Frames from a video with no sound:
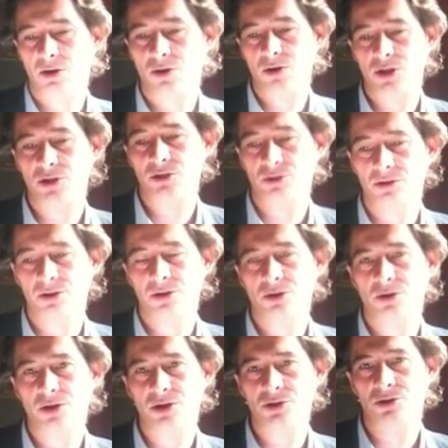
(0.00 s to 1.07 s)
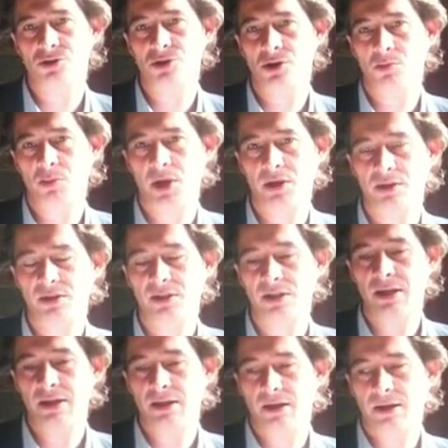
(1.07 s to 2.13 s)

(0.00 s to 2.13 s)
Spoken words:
collection champagnes.